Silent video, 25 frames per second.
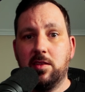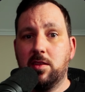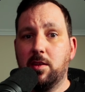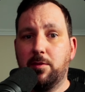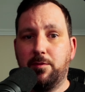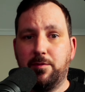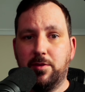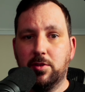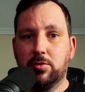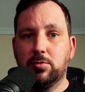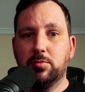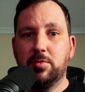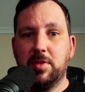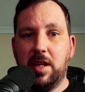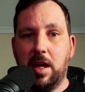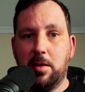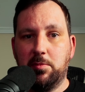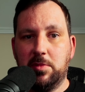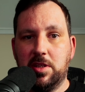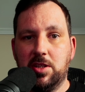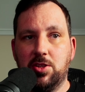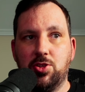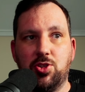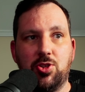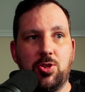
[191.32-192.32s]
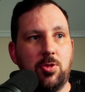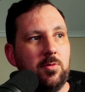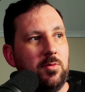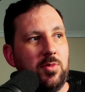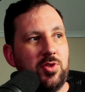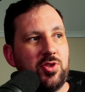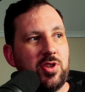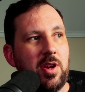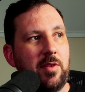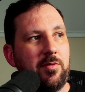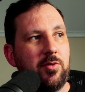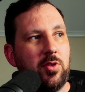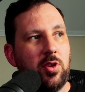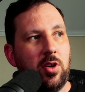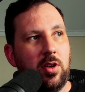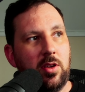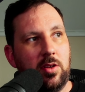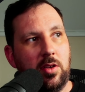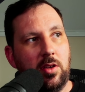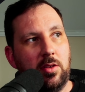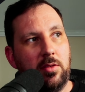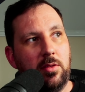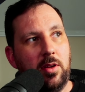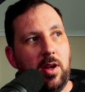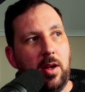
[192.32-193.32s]
the film damage, which I've got
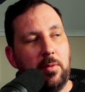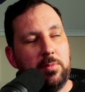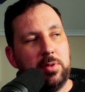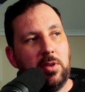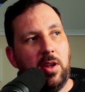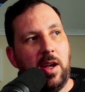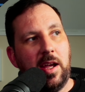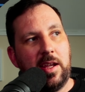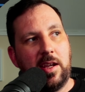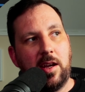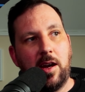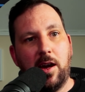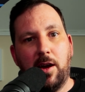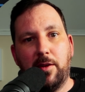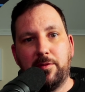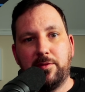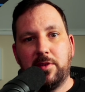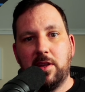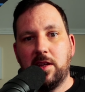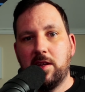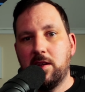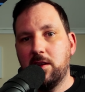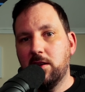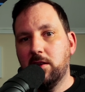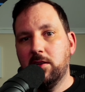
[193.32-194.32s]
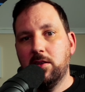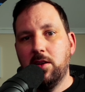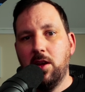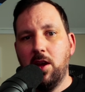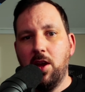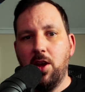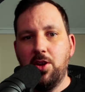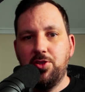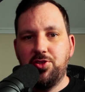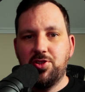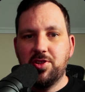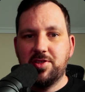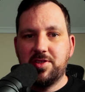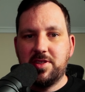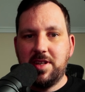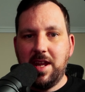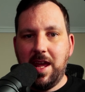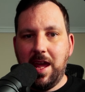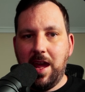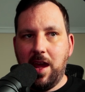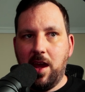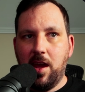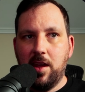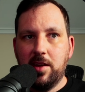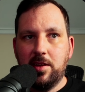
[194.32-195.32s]
applying after here, just
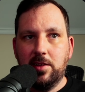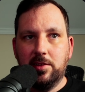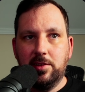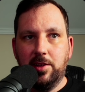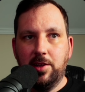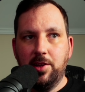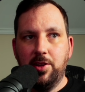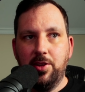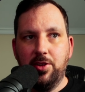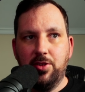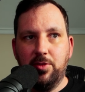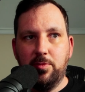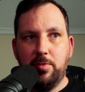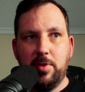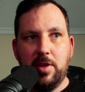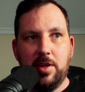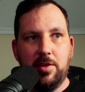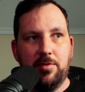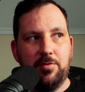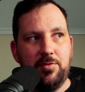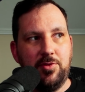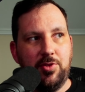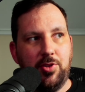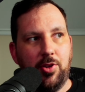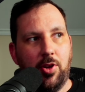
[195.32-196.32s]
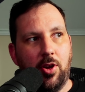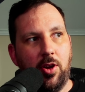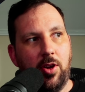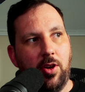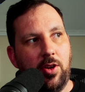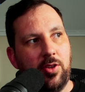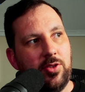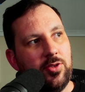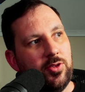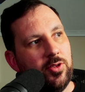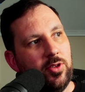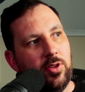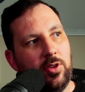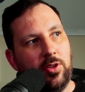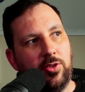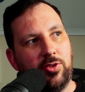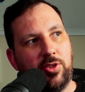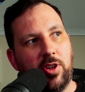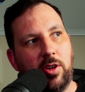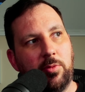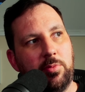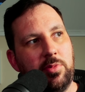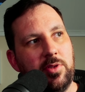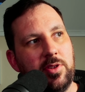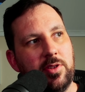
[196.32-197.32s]
to add a little bit of dirt on
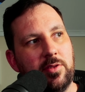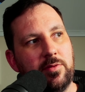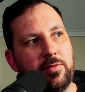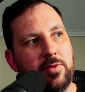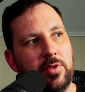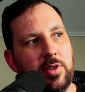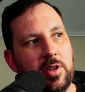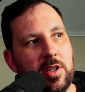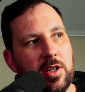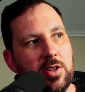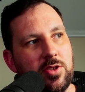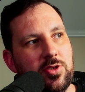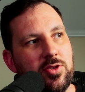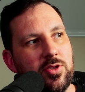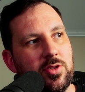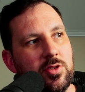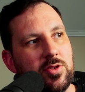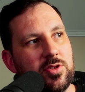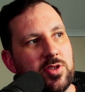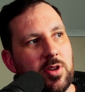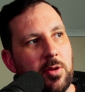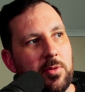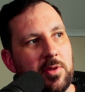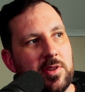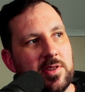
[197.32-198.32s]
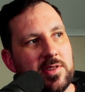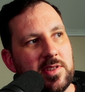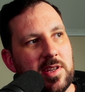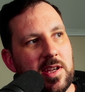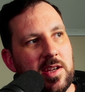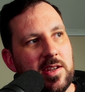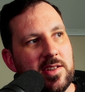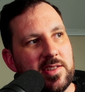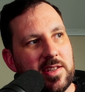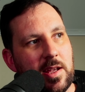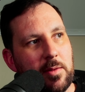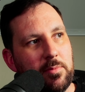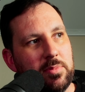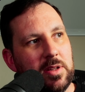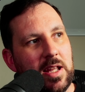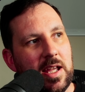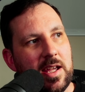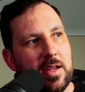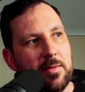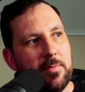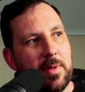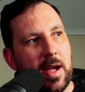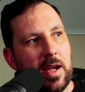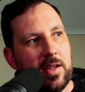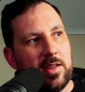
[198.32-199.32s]
top of the footage. So we can see as I play
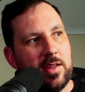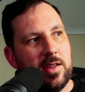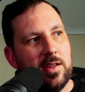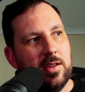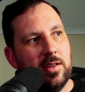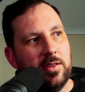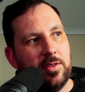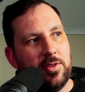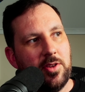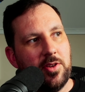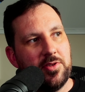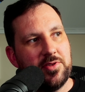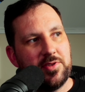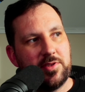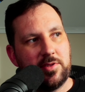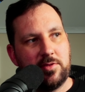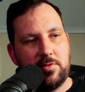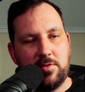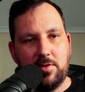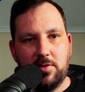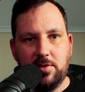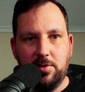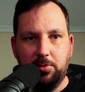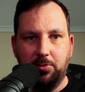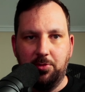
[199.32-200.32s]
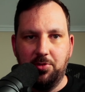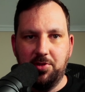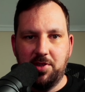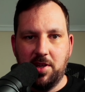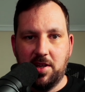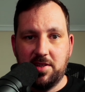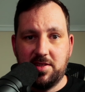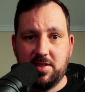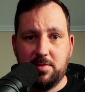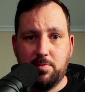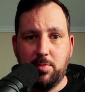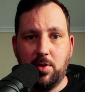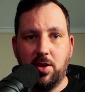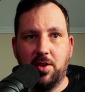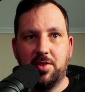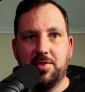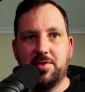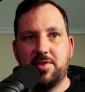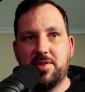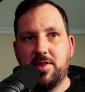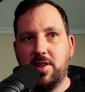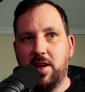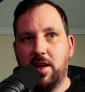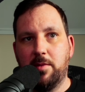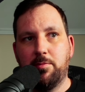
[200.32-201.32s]
it back here, those little dust
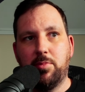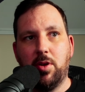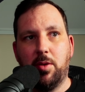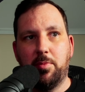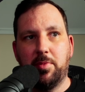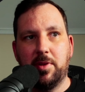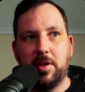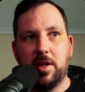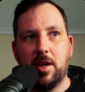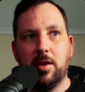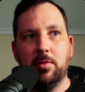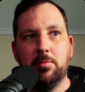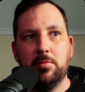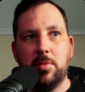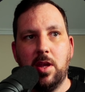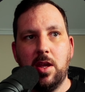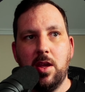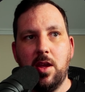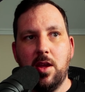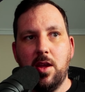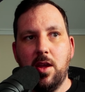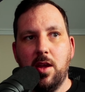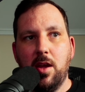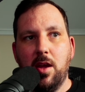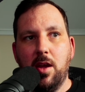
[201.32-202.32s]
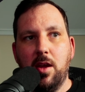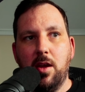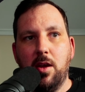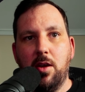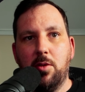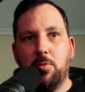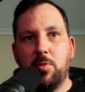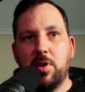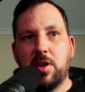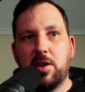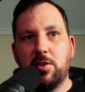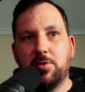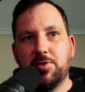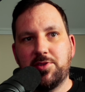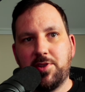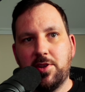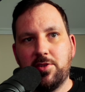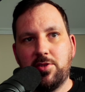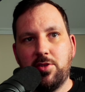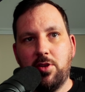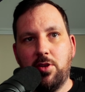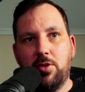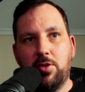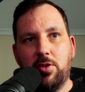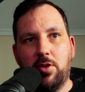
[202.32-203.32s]
spots that are popping up. We can also
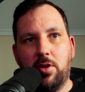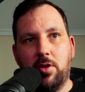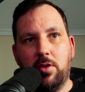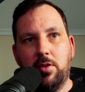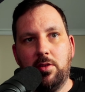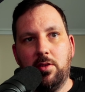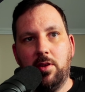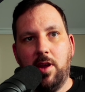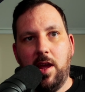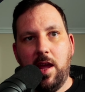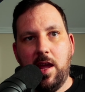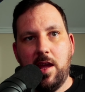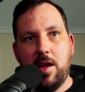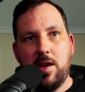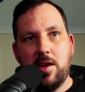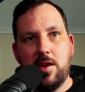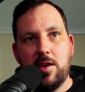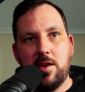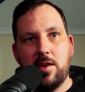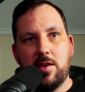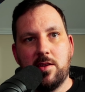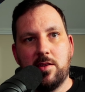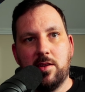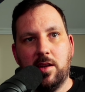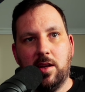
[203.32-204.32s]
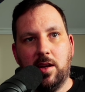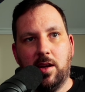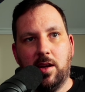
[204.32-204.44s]
turn on a